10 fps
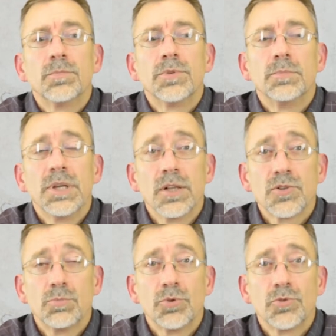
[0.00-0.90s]
to be
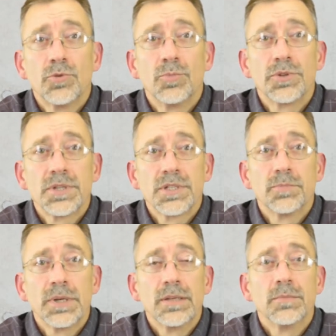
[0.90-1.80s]
eligible to
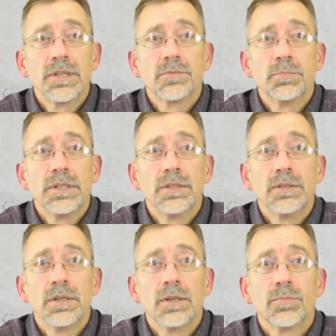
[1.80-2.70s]
participate, must be
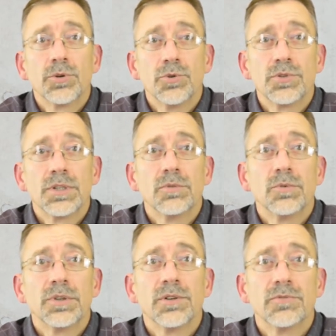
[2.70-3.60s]
producing
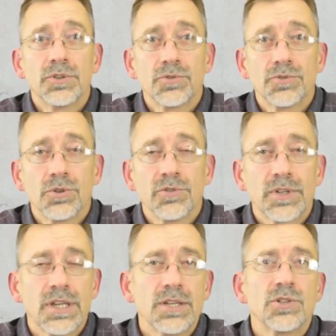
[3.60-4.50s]
with an official
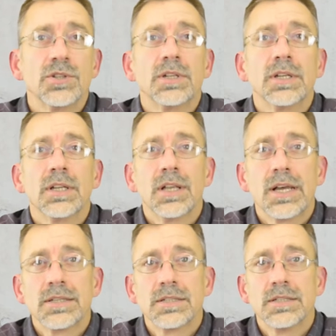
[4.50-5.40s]
certification and a
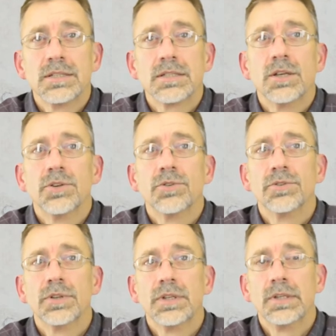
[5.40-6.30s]
license under
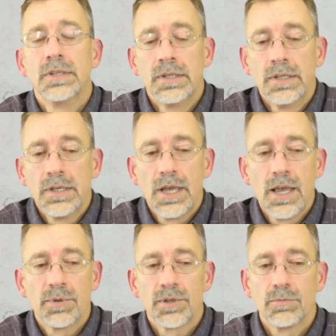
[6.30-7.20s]
the
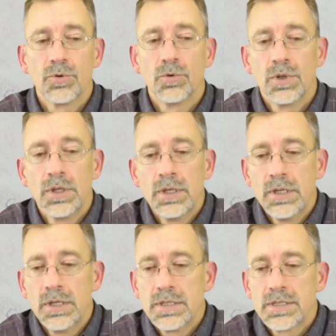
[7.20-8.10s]
applicable
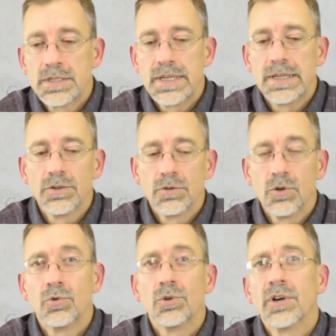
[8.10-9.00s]
state or
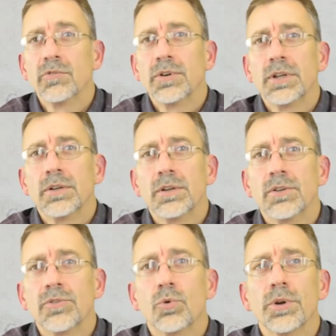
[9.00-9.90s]
local governing
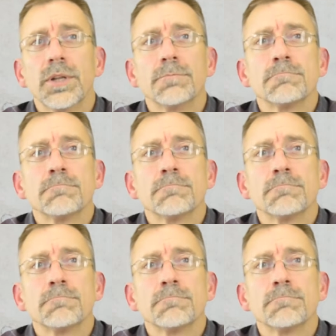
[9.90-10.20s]
authority.